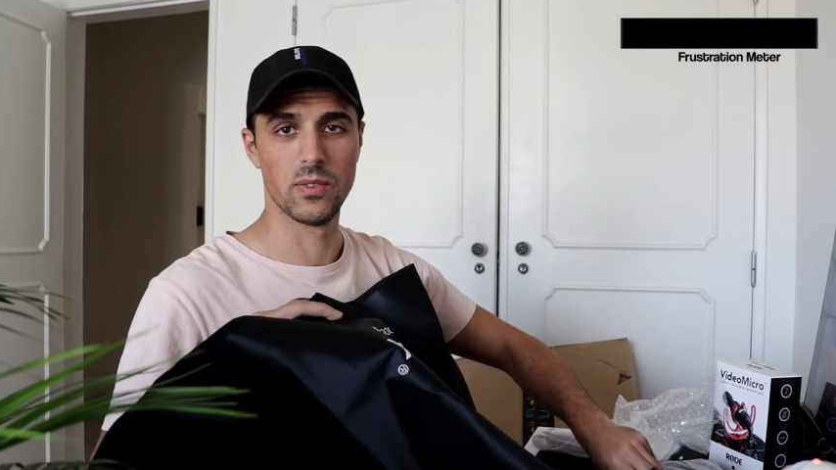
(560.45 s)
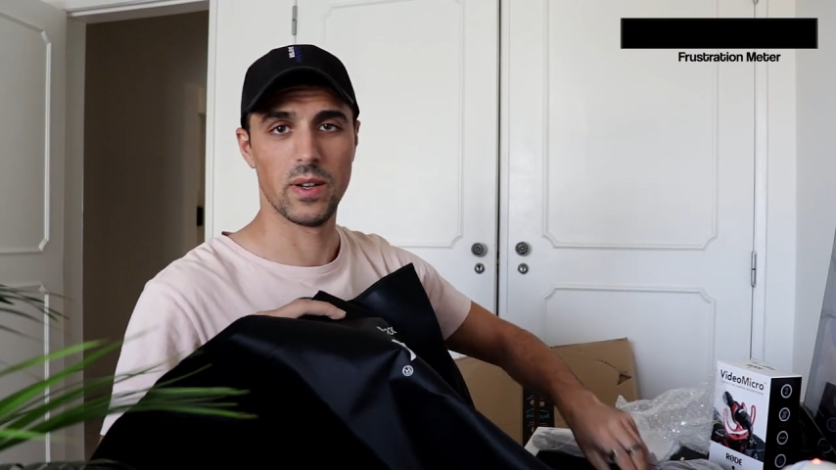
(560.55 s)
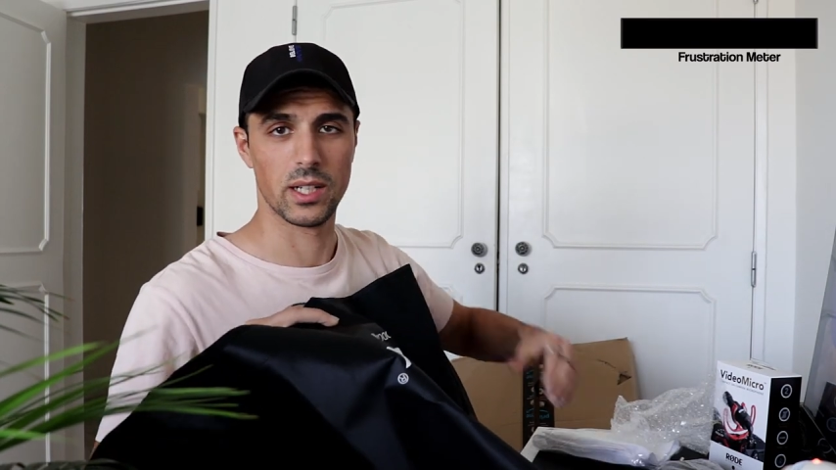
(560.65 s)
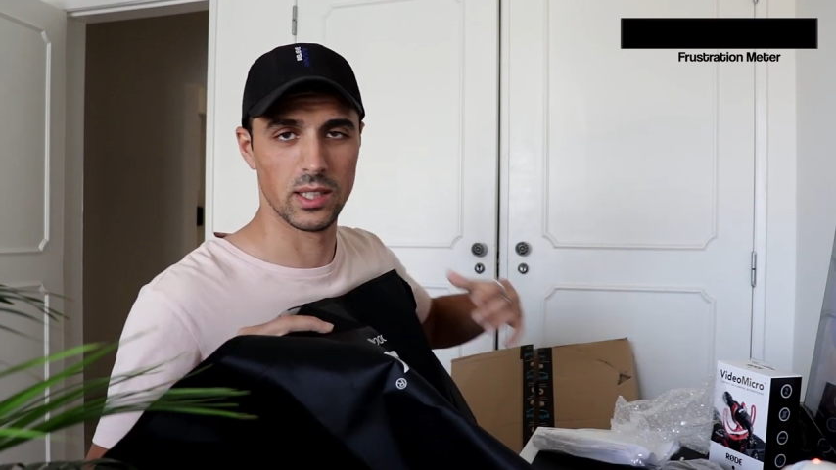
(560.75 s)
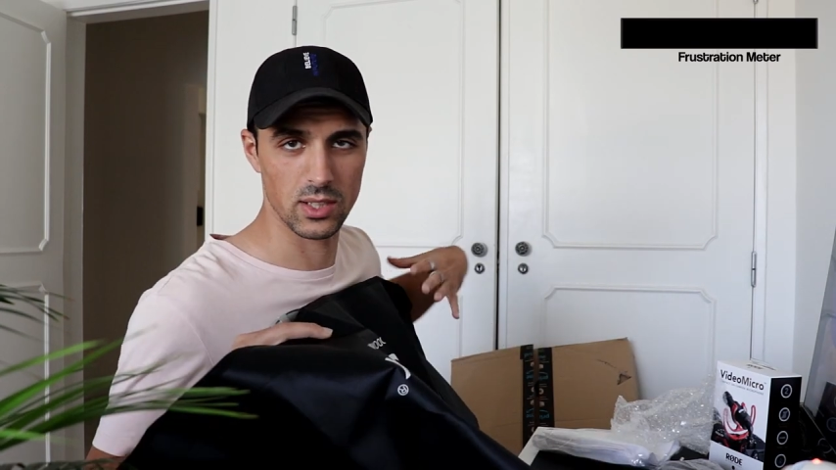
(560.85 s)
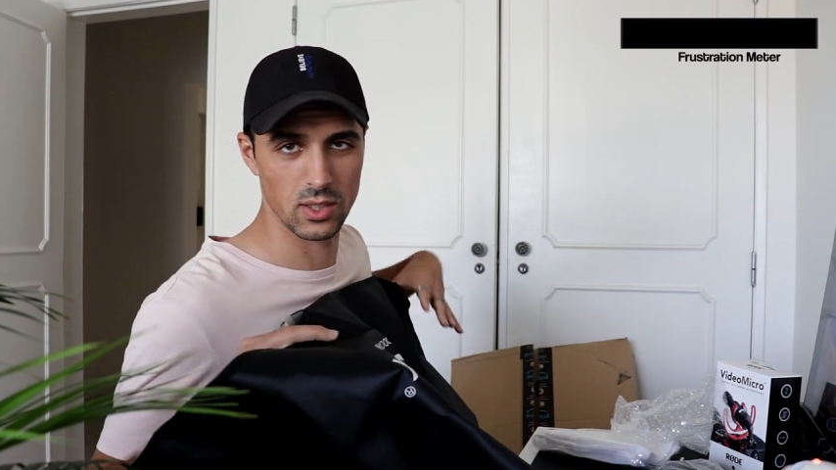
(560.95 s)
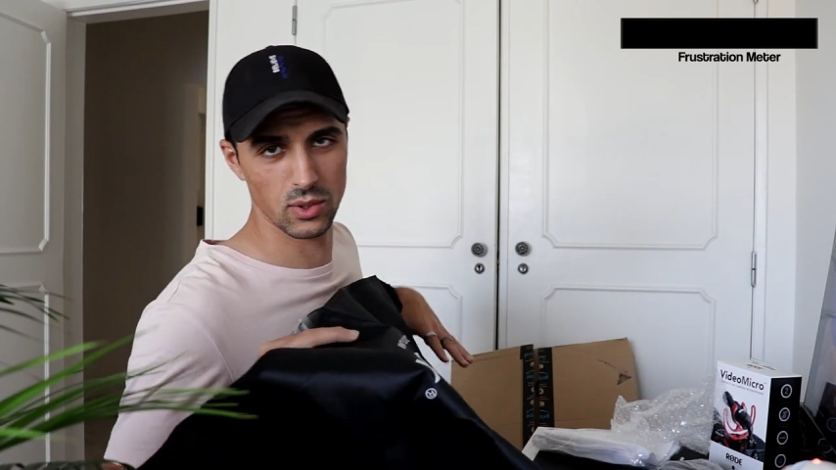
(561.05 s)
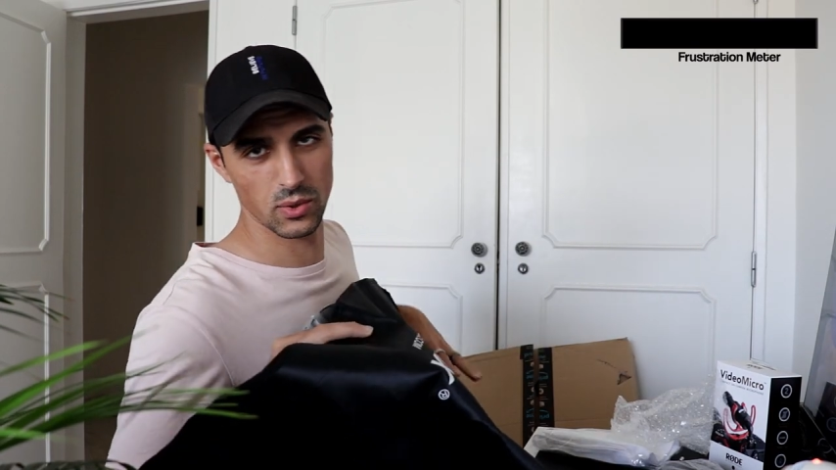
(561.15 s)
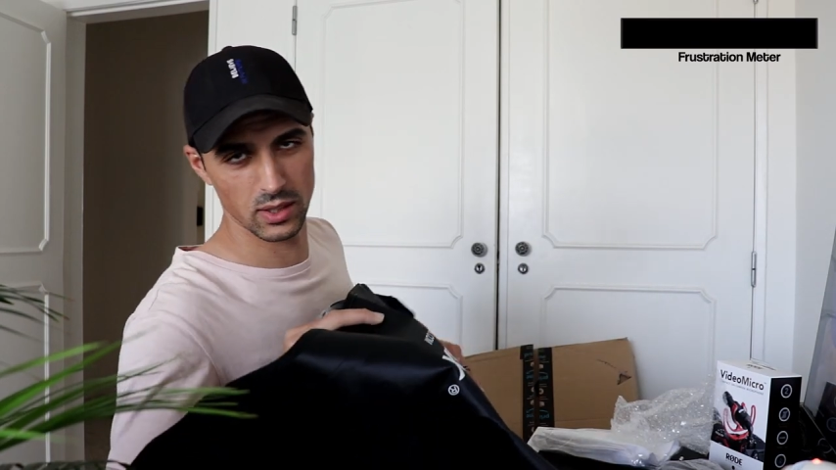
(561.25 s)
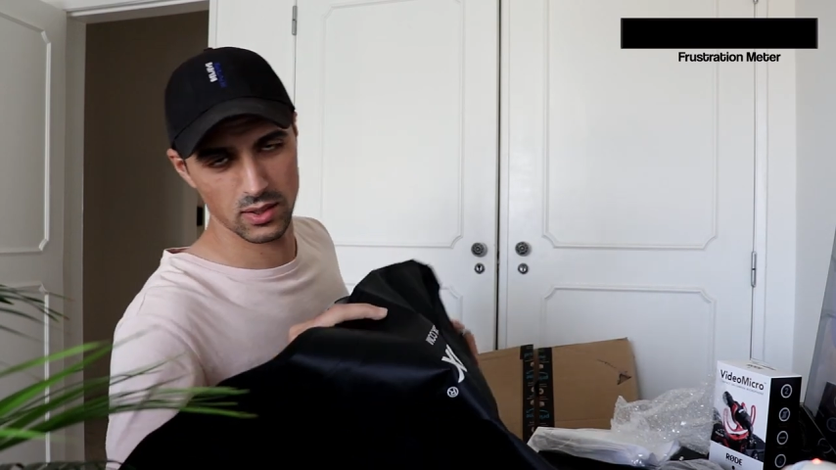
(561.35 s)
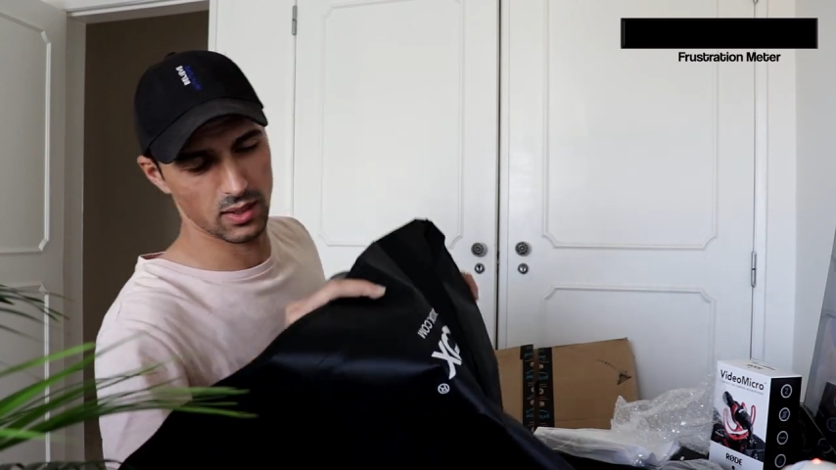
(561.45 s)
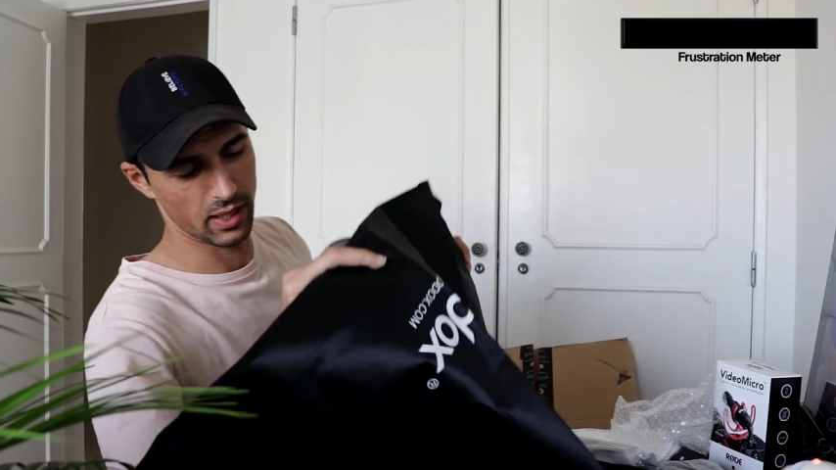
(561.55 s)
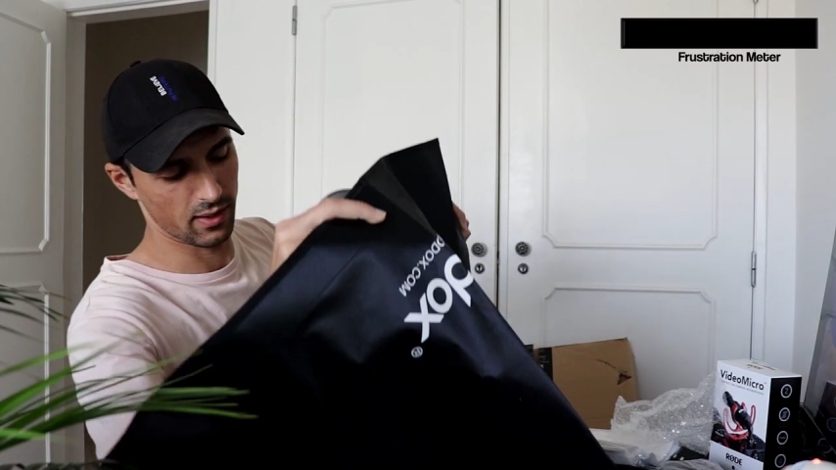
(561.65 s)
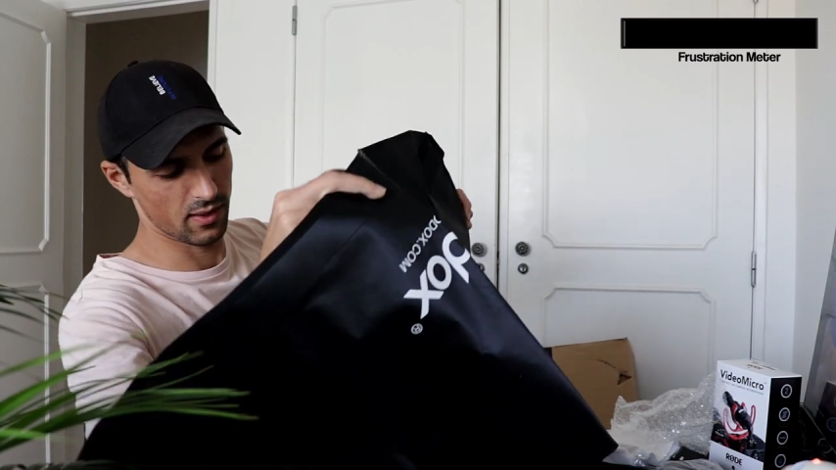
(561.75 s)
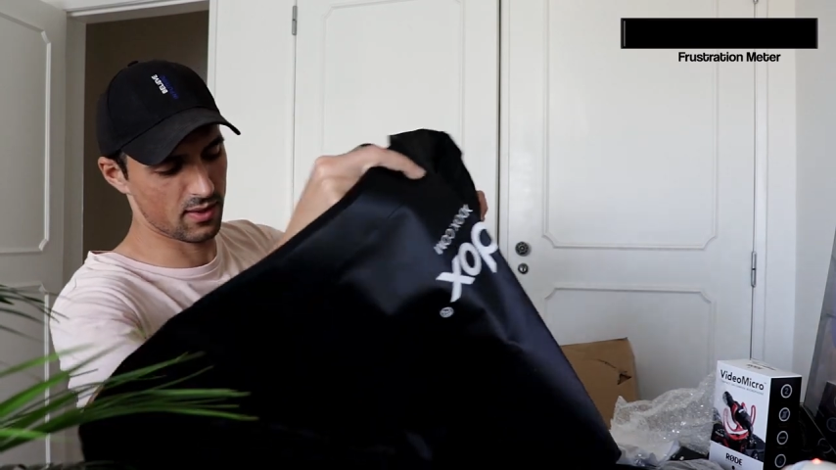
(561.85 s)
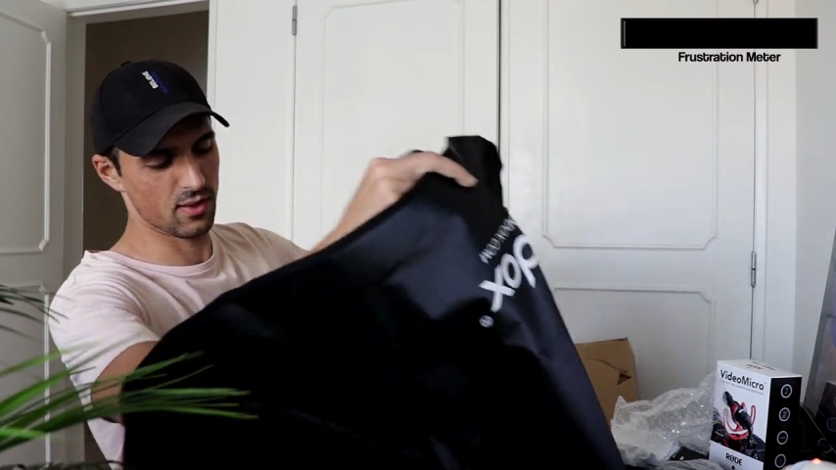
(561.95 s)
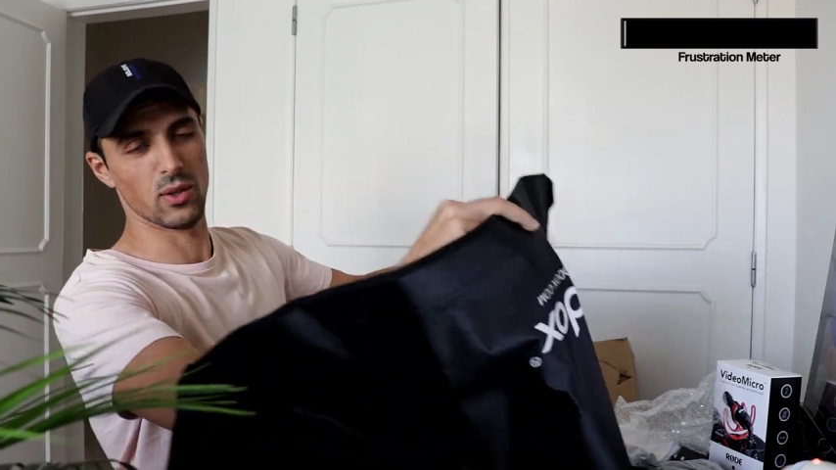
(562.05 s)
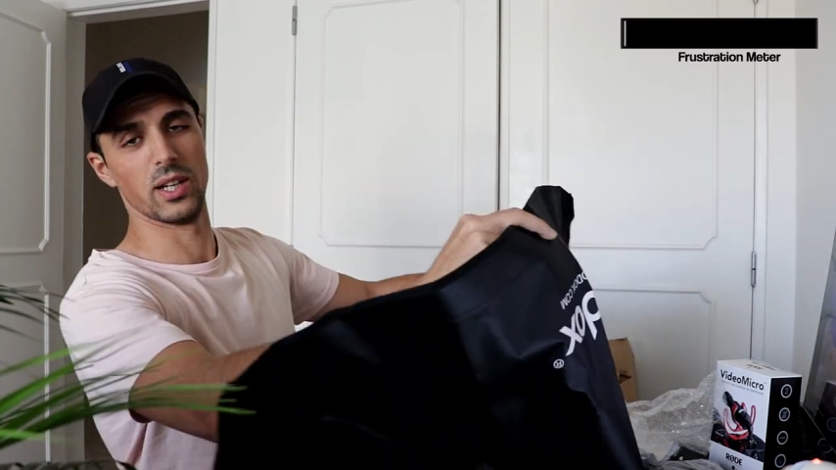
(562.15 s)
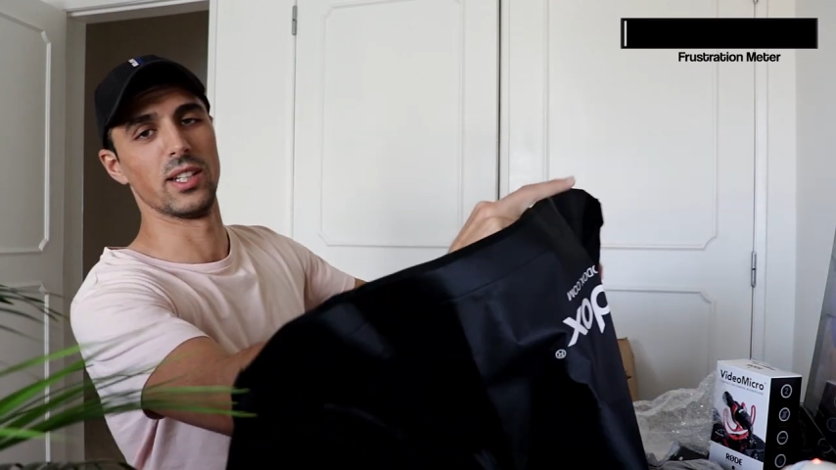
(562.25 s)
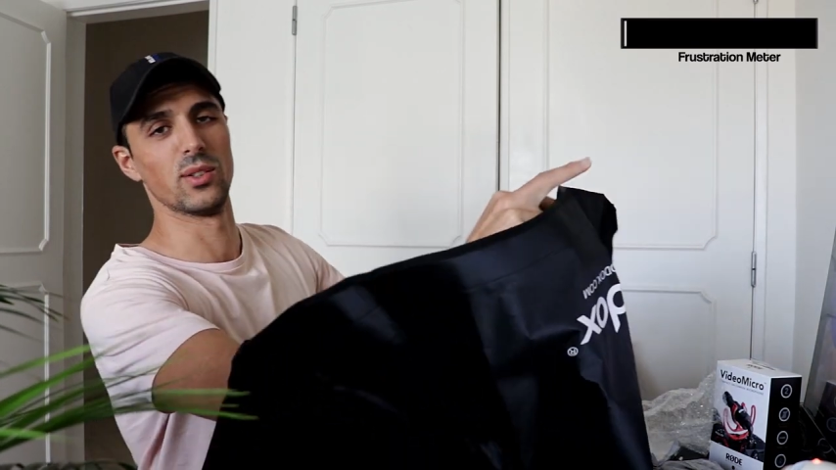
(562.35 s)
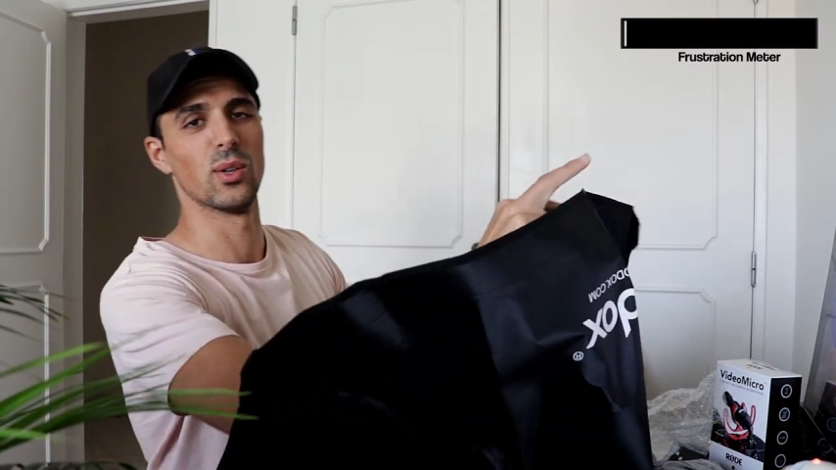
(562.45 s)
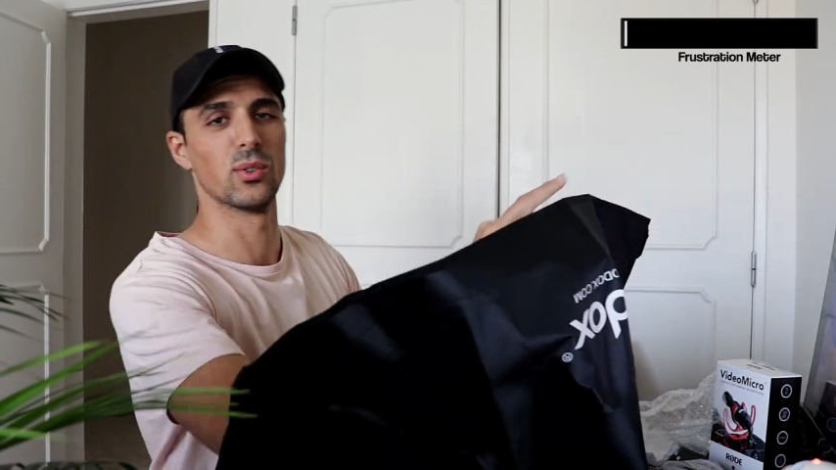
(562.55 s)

if I can actually do it like this. I need to